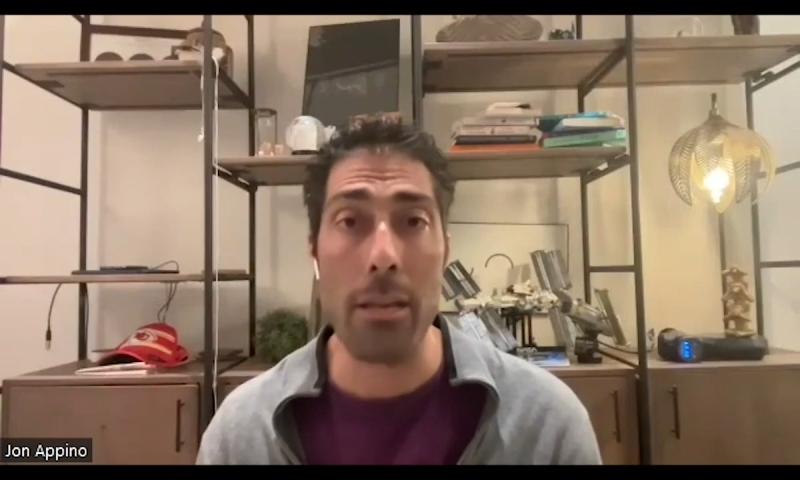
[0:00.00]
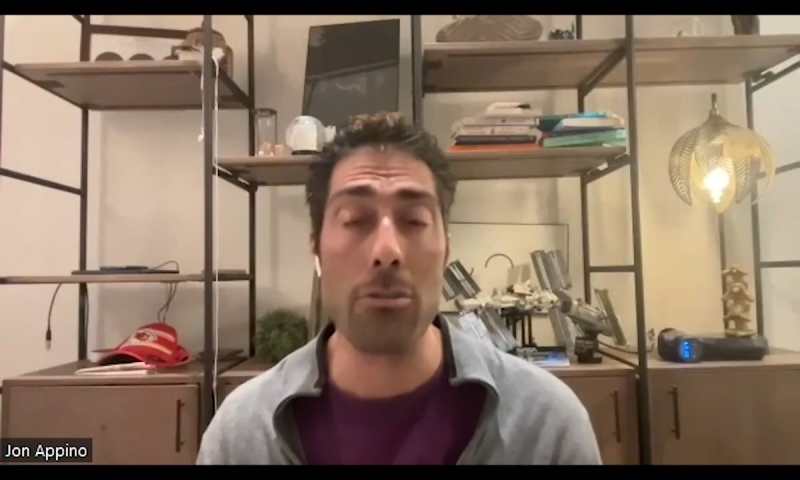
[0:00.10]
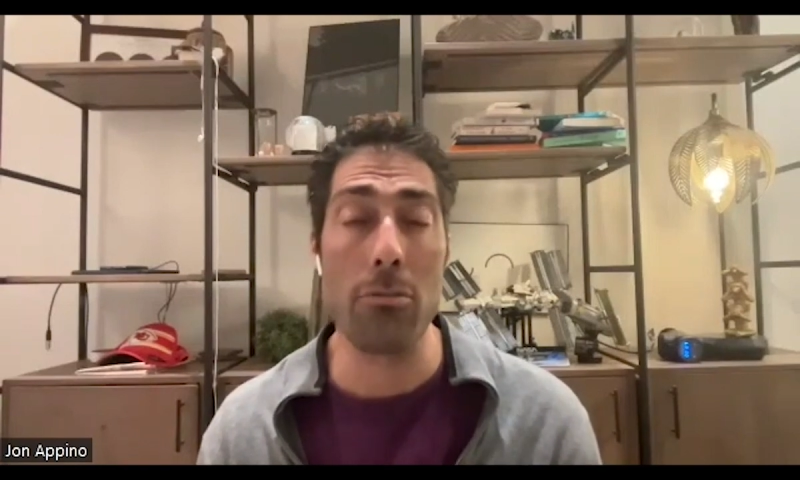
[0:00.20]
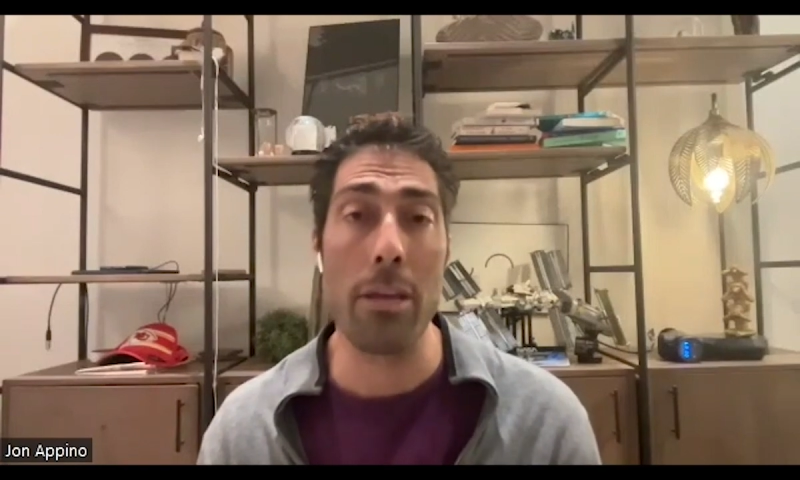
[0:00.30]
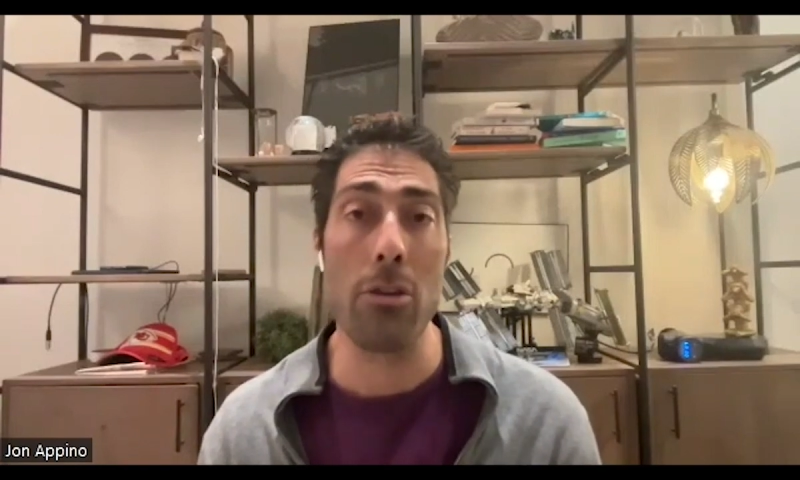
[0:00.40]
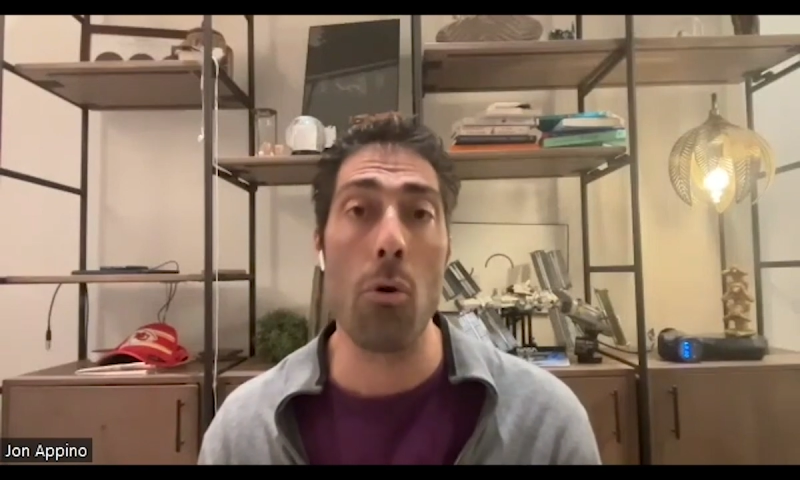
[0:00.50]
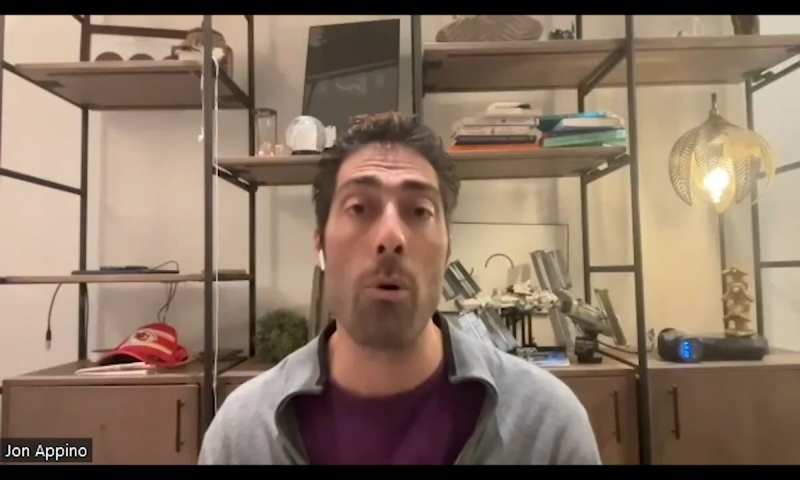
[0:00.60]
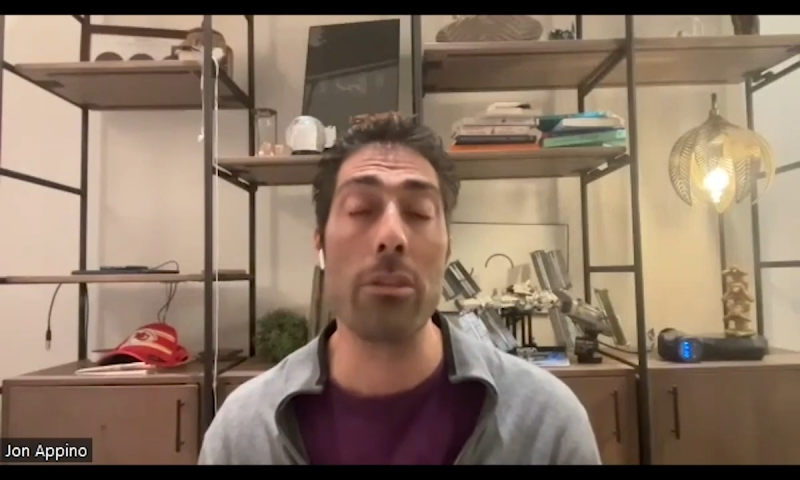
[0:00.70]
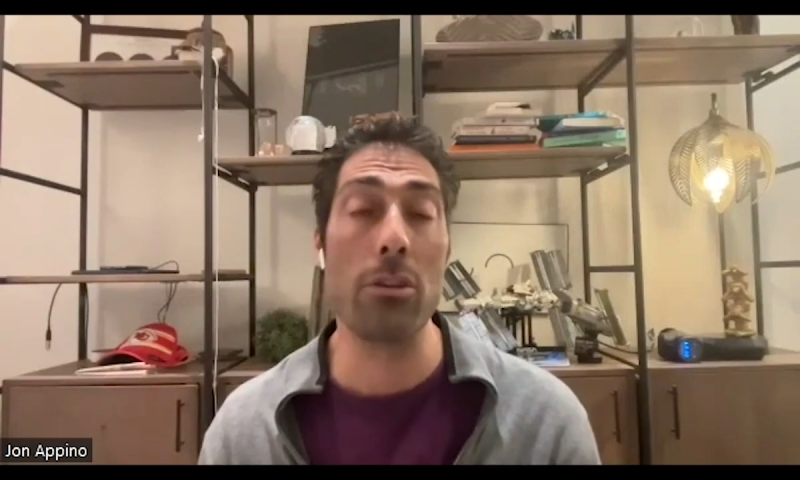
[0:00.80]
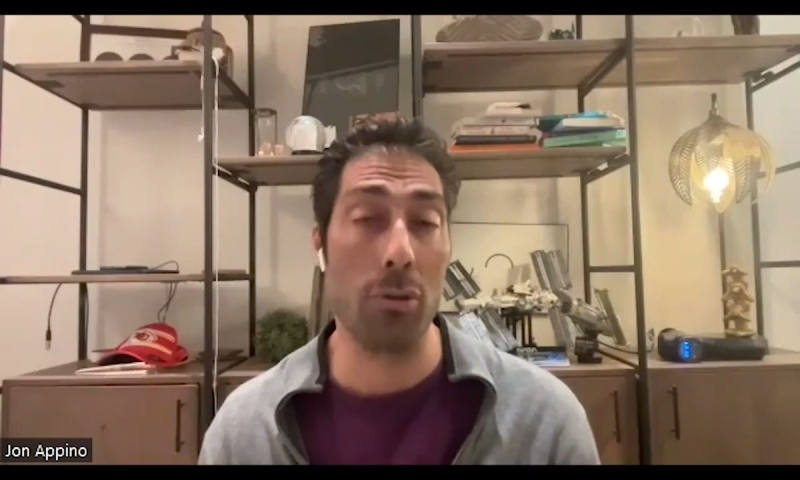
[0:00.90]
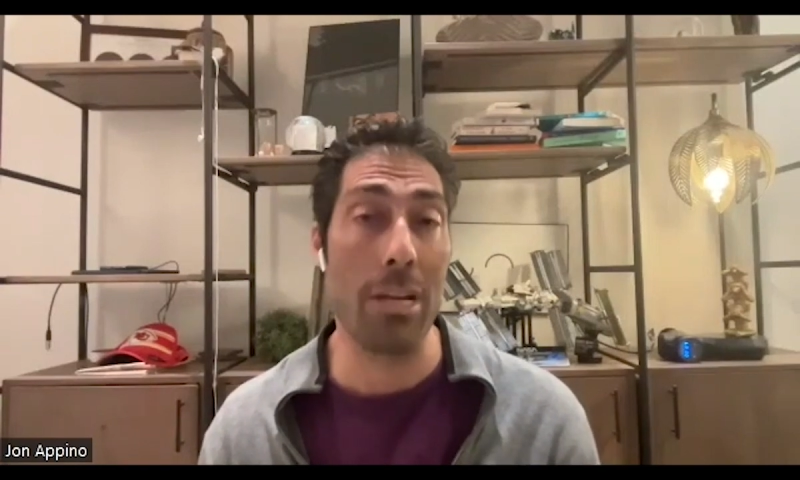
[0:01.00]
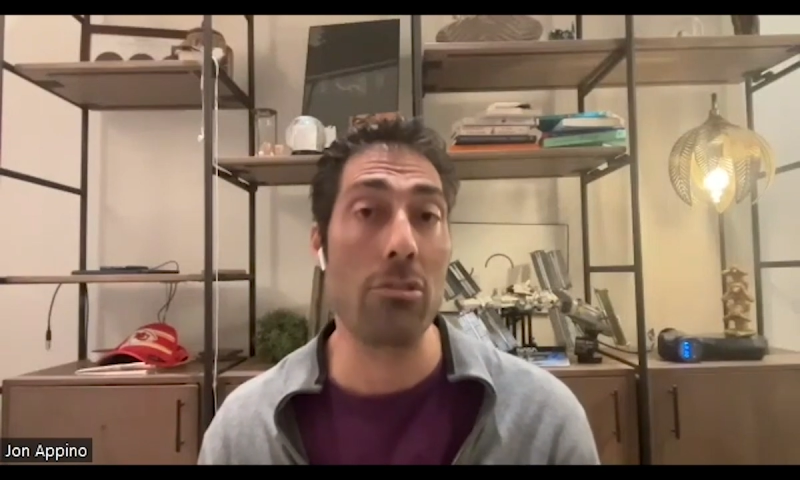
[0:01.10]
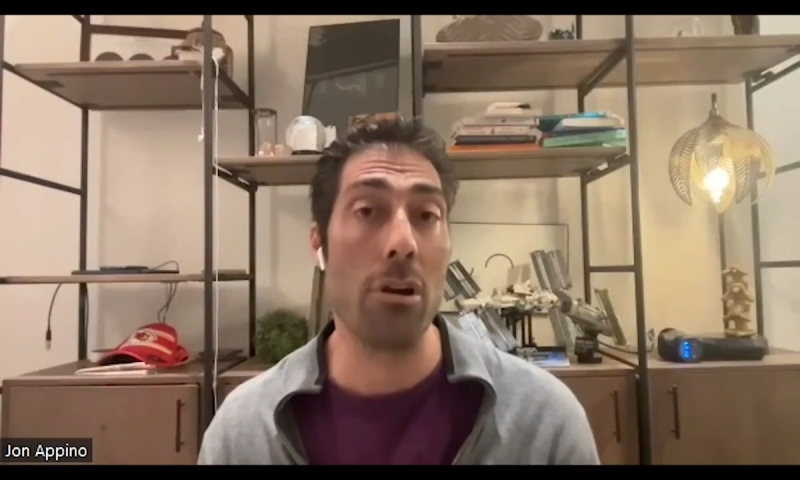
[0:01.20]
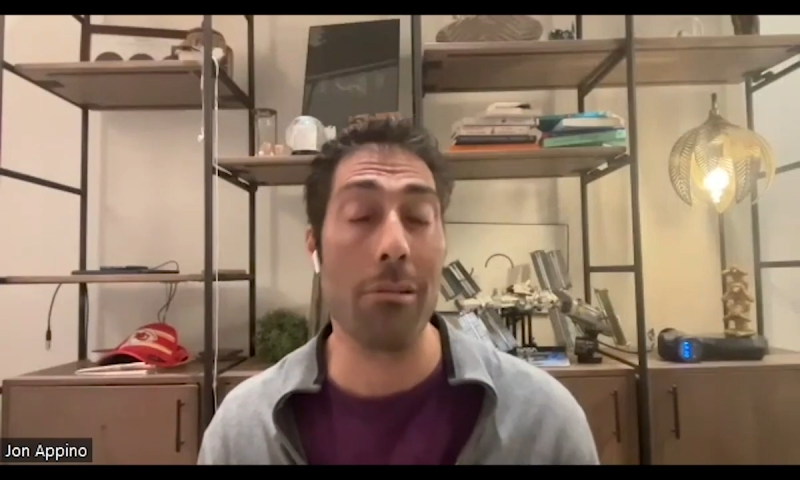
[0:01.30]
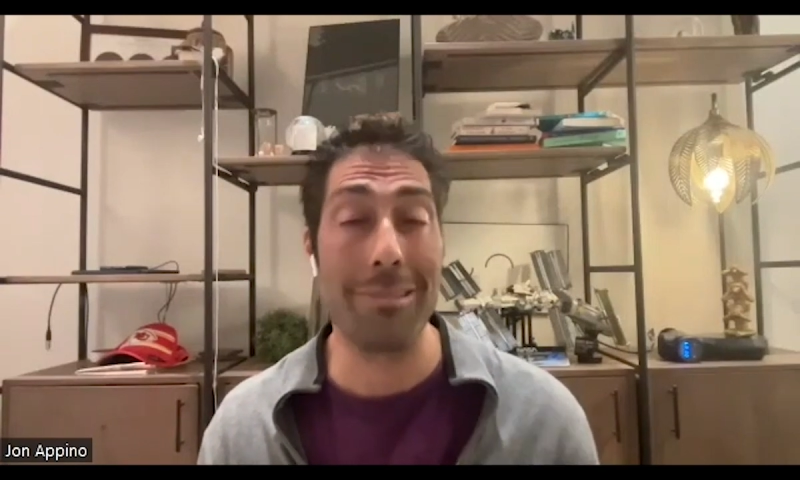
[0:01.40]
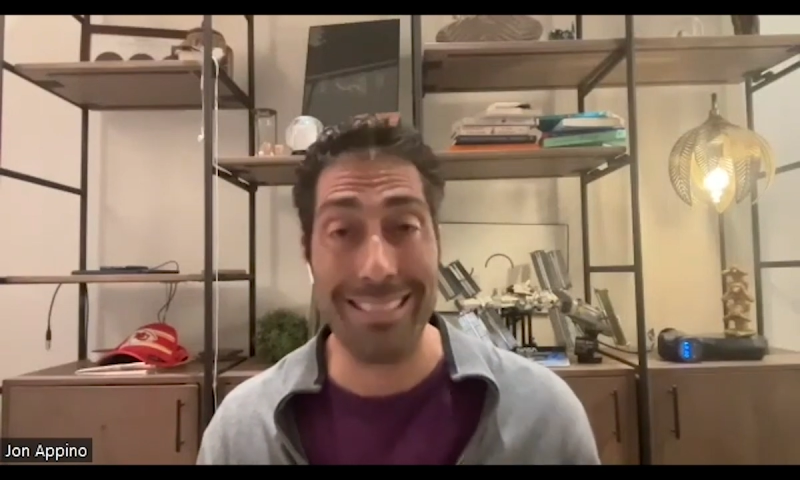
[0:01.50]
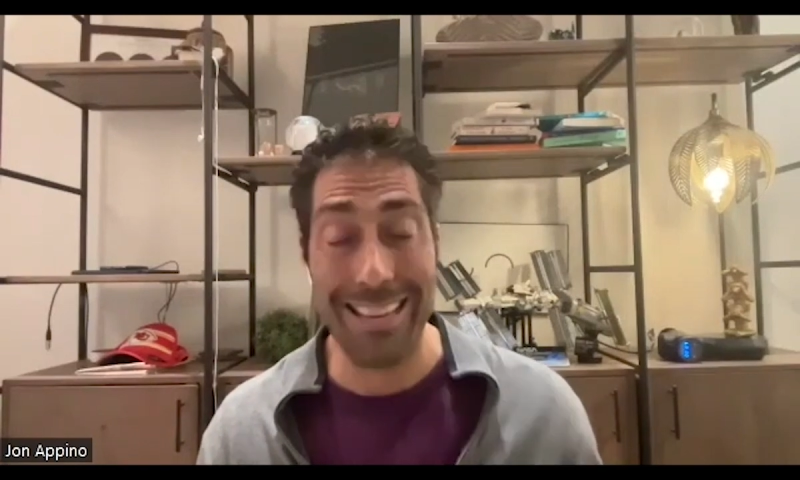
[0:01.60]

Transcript: so they know what the trends are